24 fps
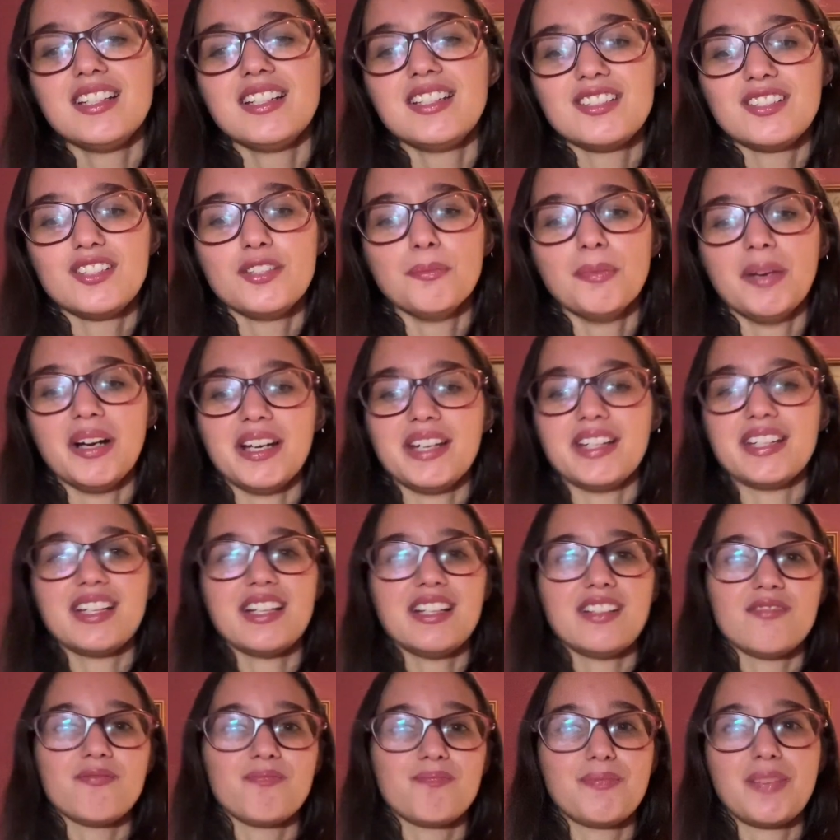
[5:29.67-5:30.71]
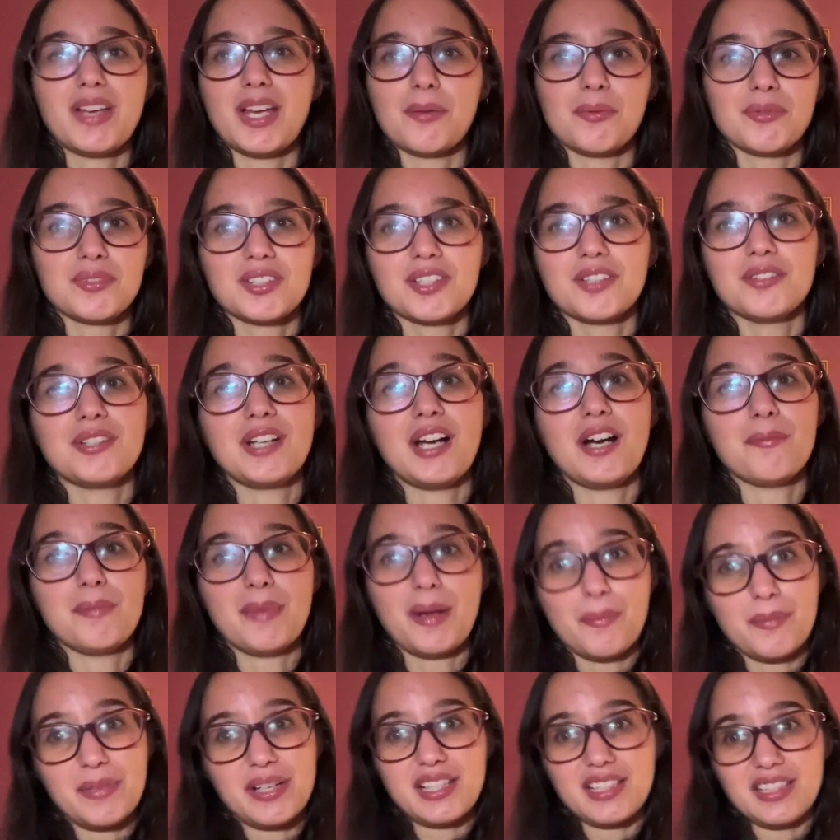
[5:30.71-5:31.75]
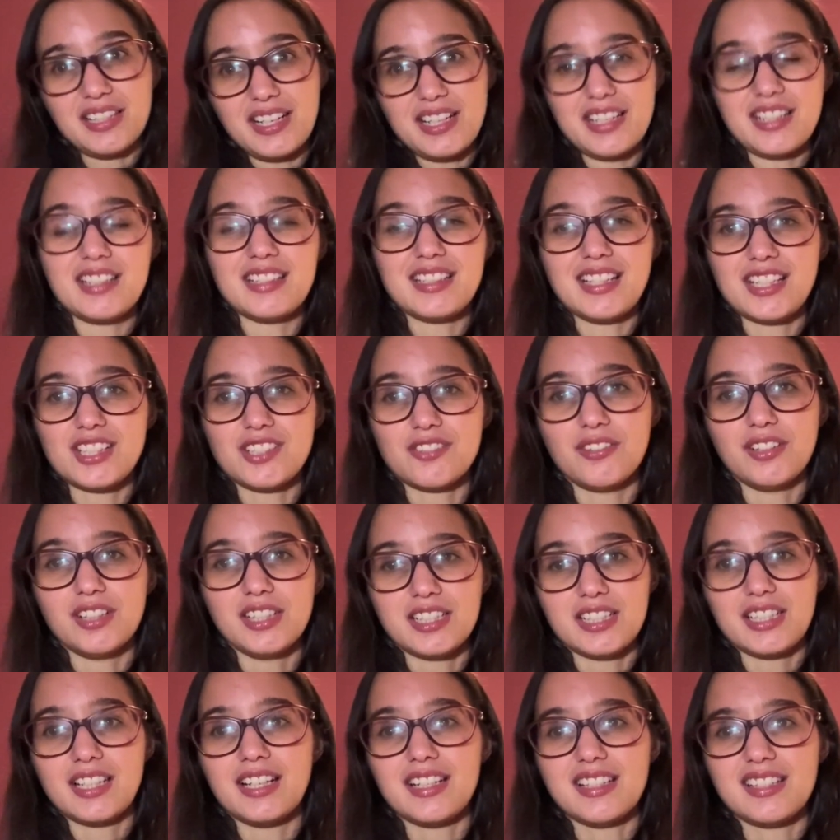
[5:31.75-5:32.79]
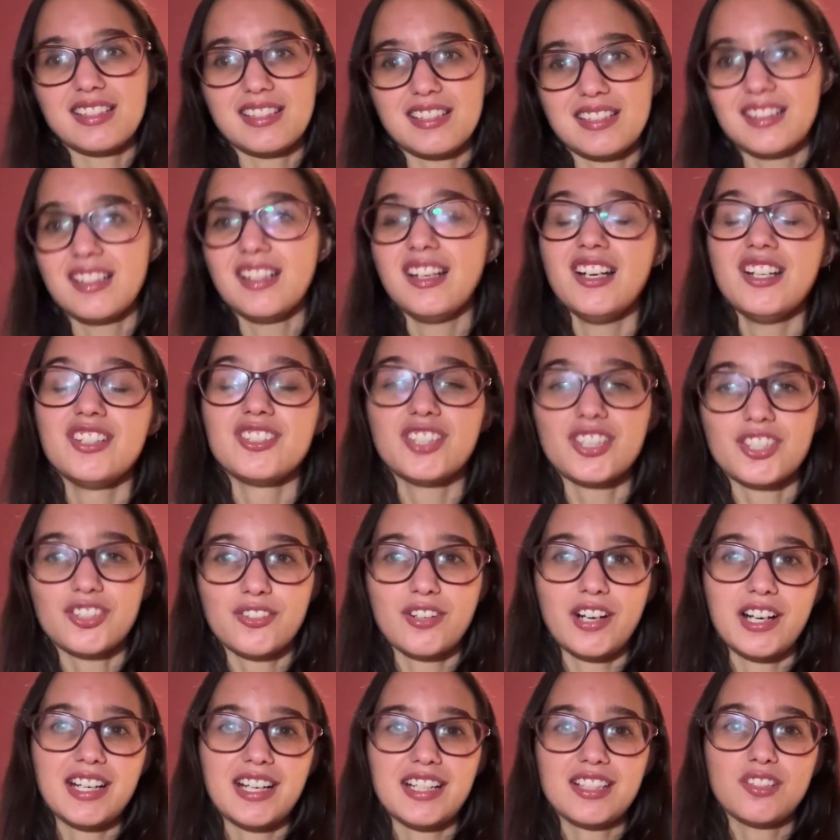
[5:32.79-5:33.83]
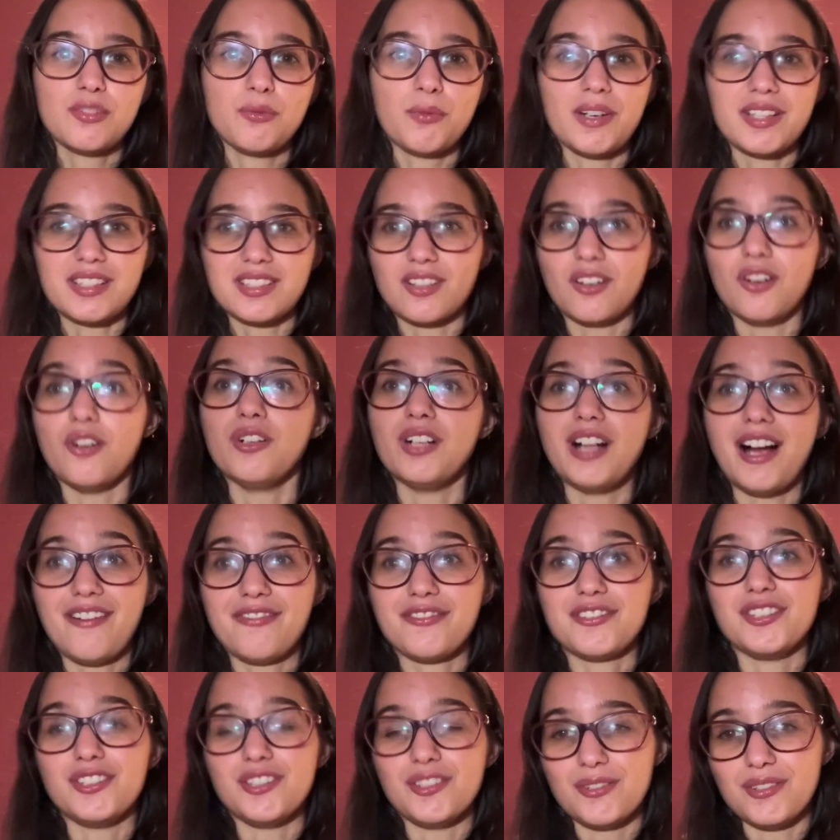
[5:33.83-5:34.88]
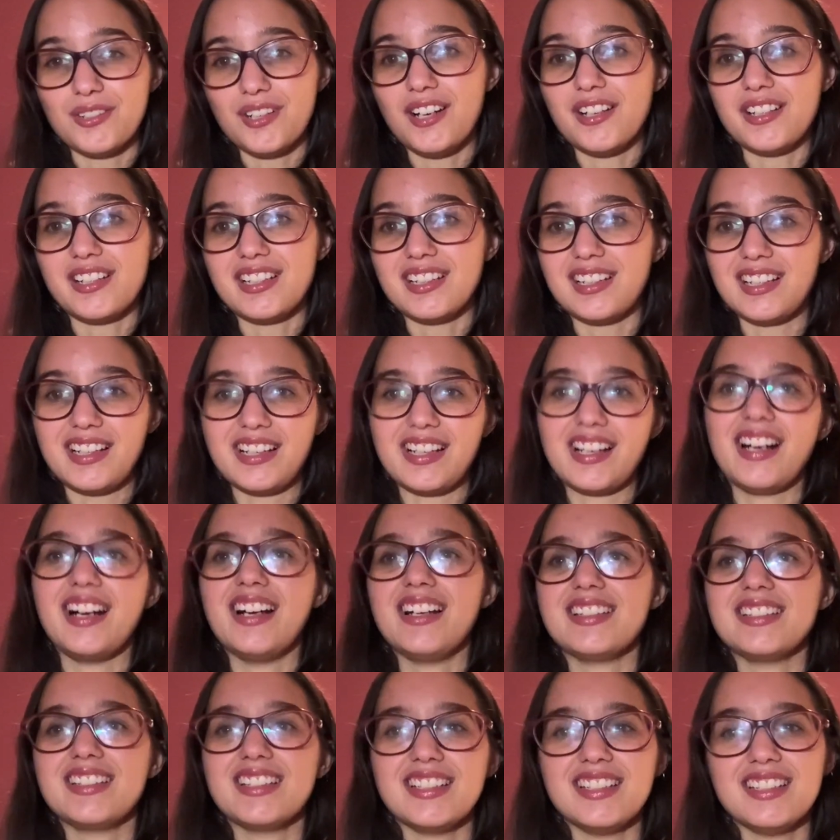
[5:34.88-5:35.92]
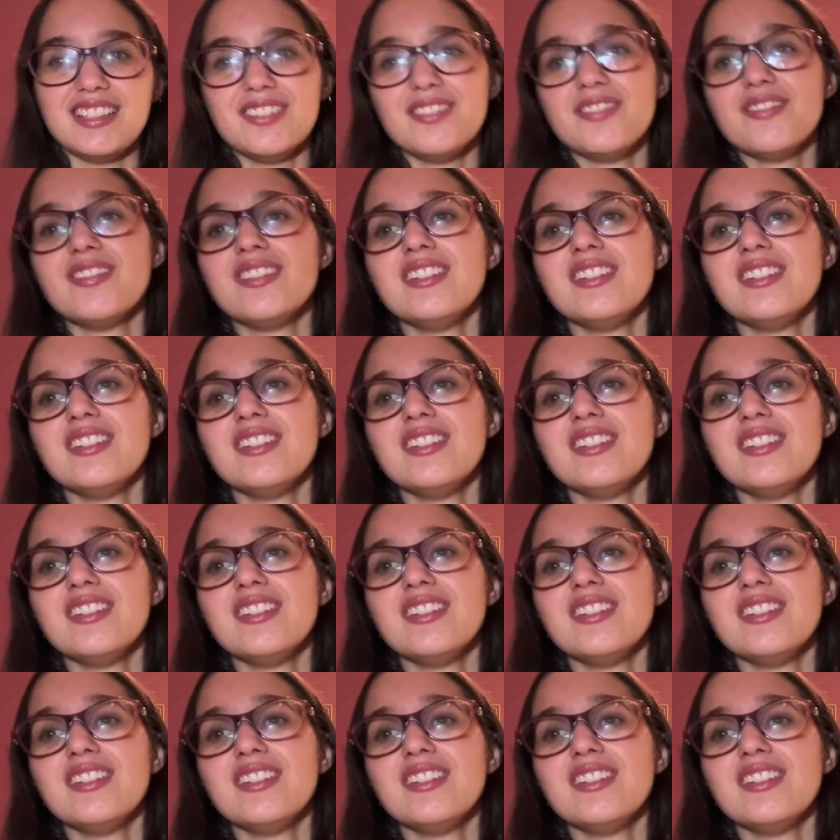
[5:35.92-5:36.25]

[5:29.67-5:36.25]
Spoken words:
You might be able to go down memory lane, and that's really nice. Just try not to waste a whole afternoon on it like I did.